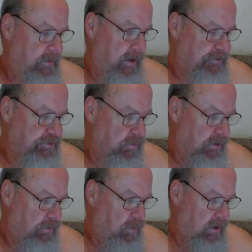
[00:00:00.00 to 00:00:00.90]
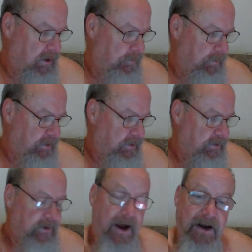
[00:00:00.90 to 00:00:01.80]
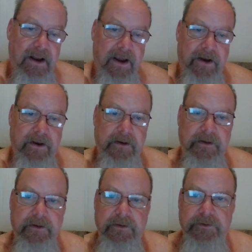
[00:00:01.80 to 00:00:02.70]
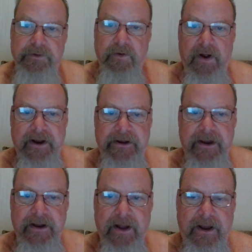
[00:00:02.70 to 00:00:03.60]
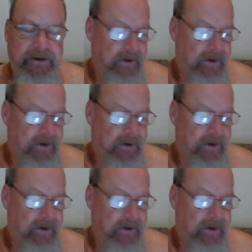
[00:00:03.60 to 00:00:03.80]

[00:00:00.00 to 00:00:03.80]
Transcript: that's only while I'm in Thailand. So I can't